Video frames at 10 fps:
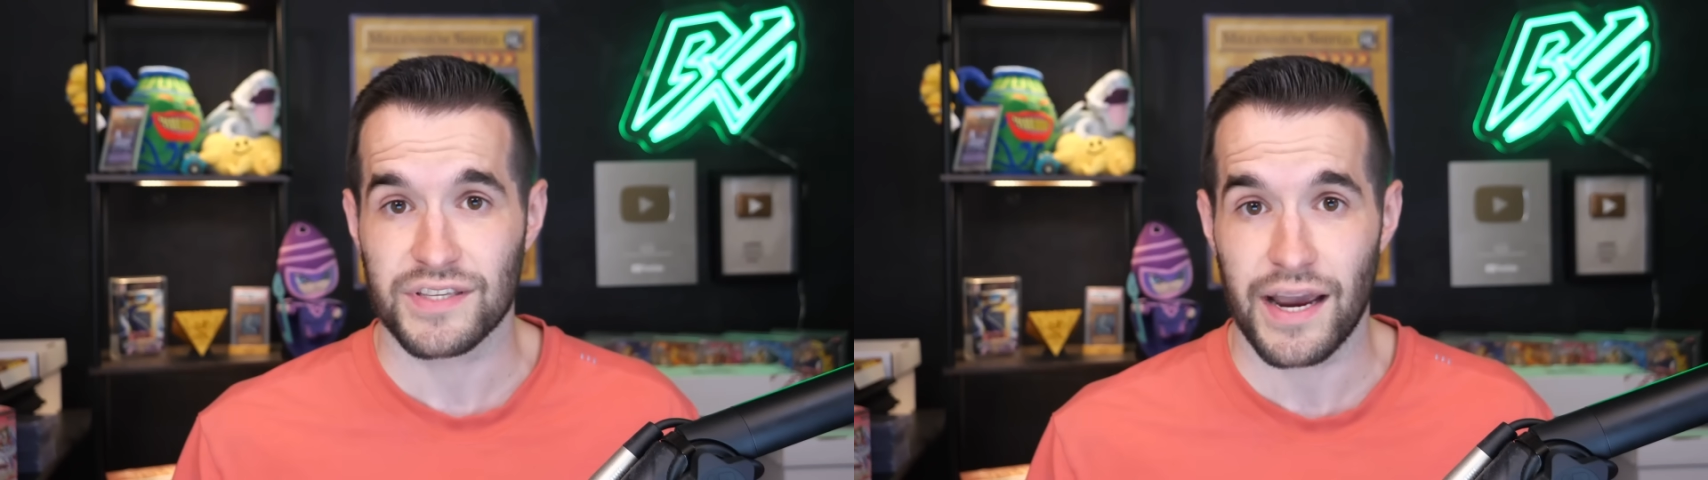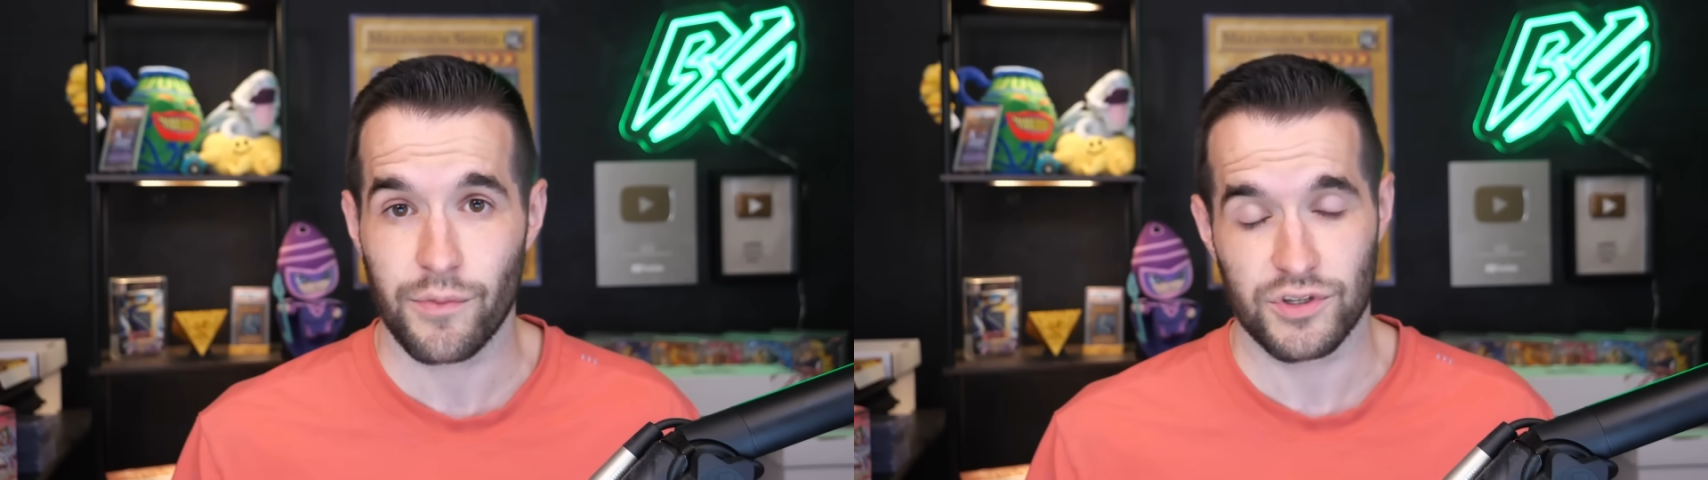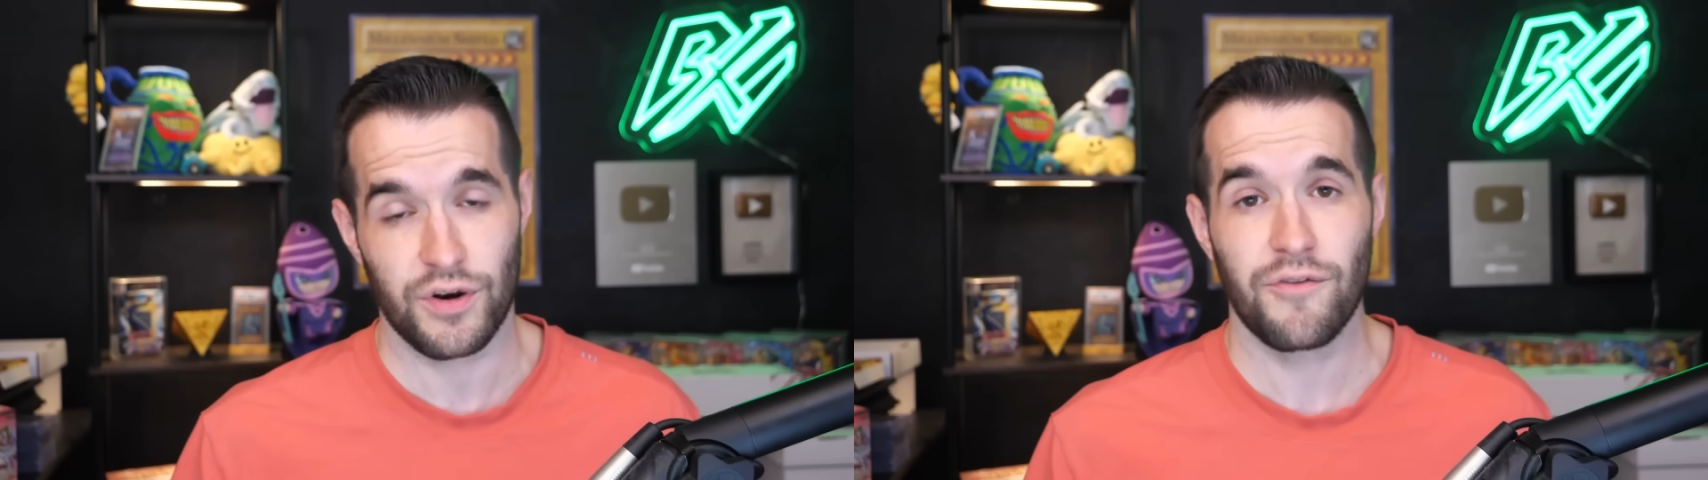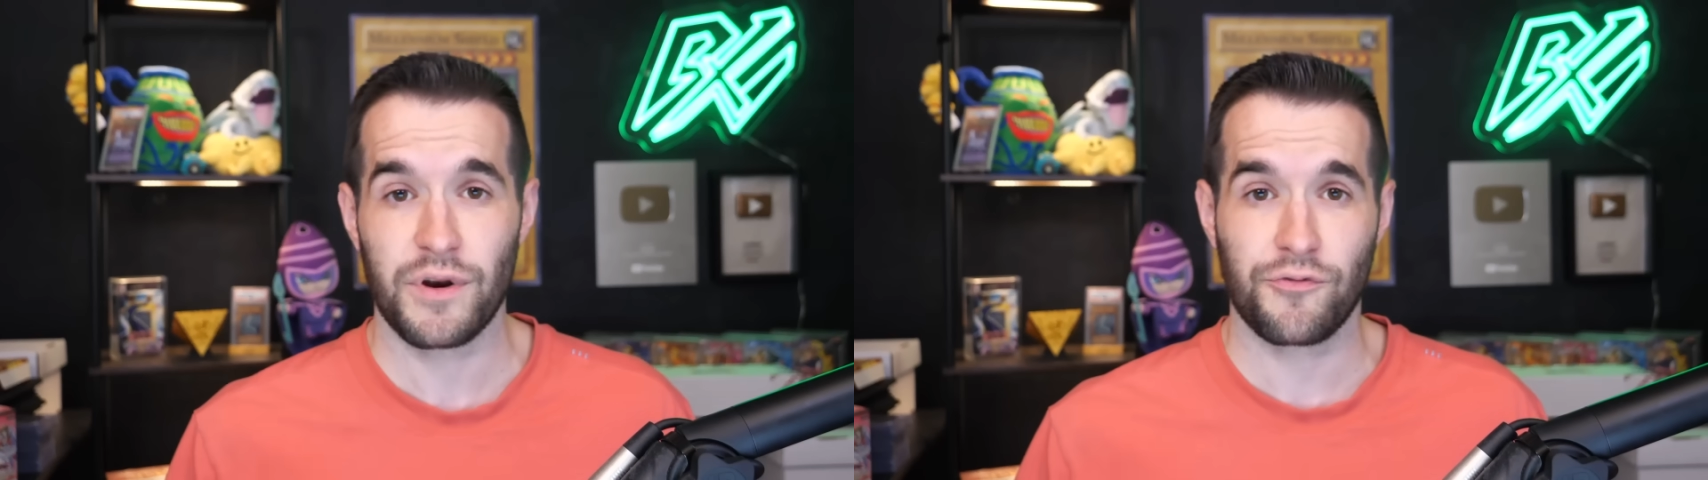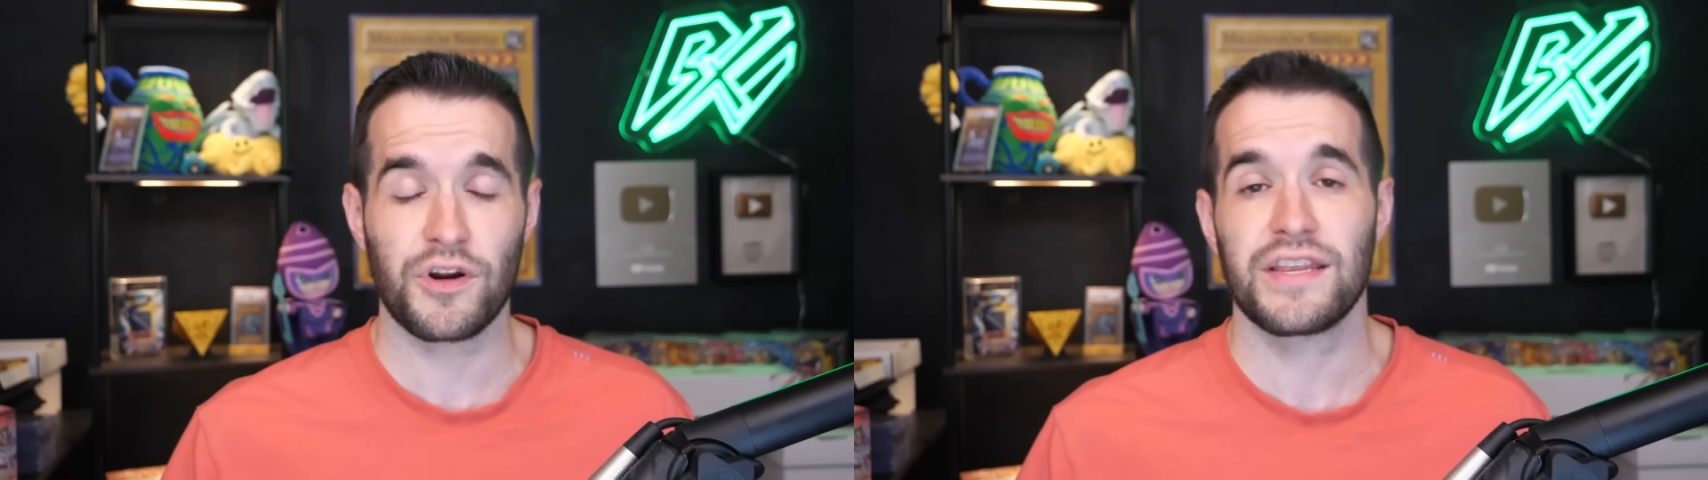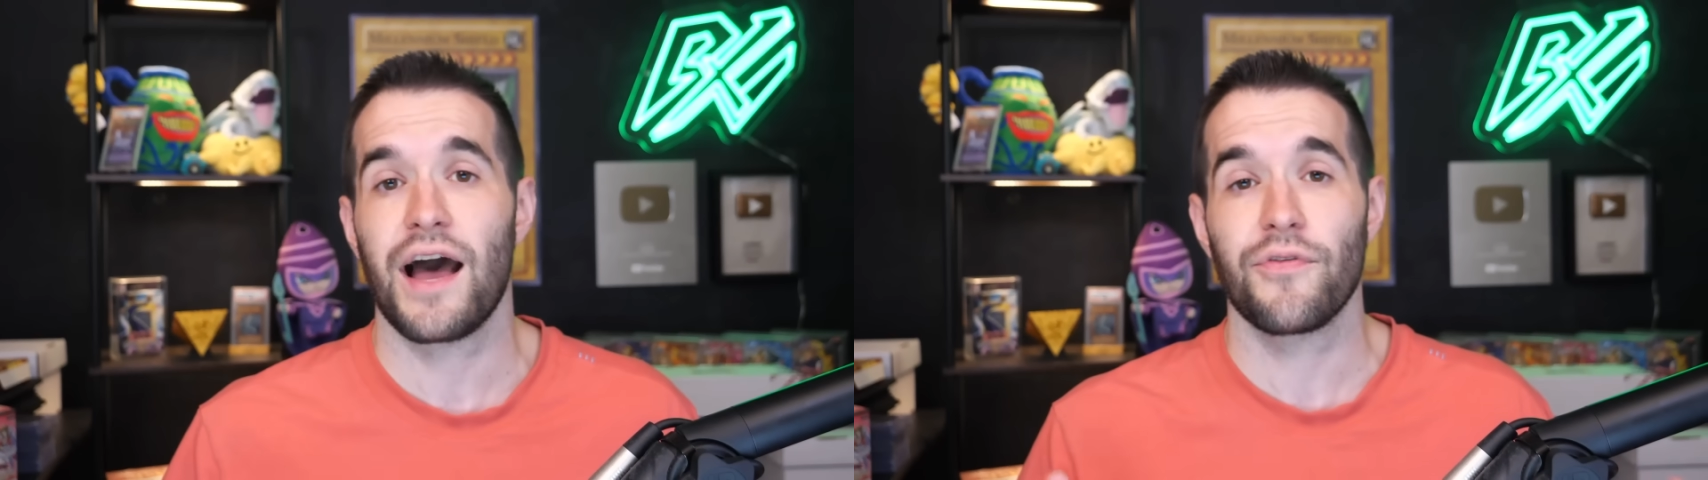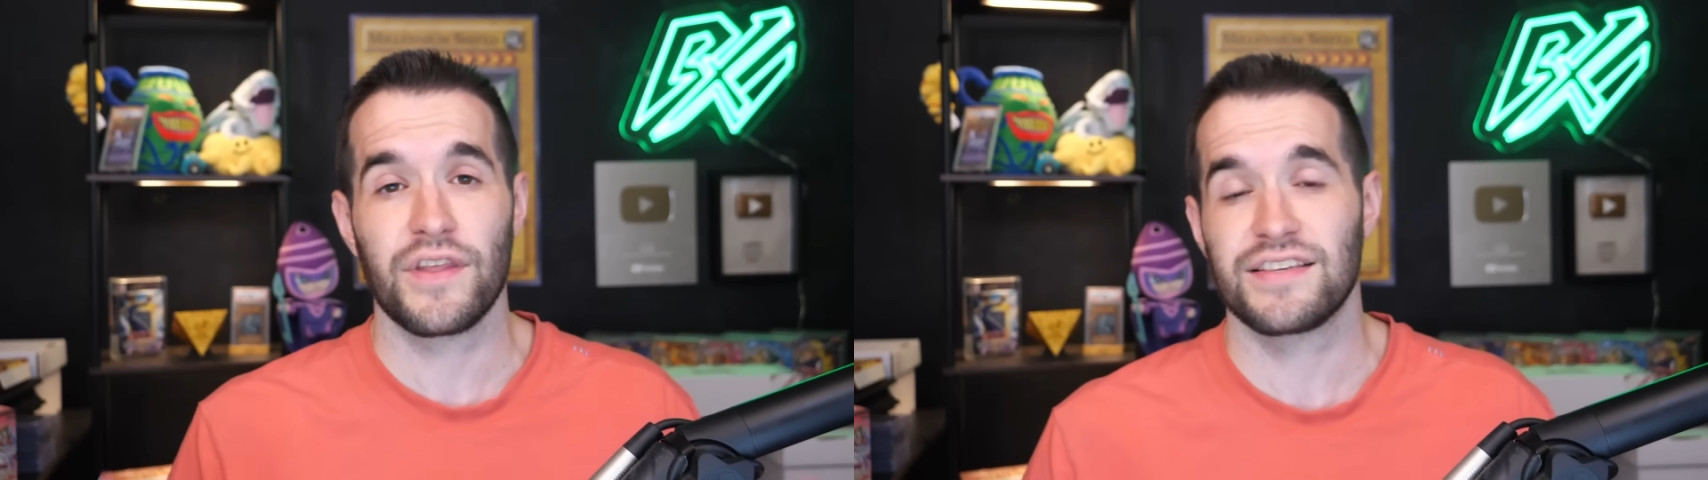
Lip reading: Time Wizard. Everybody freaked out.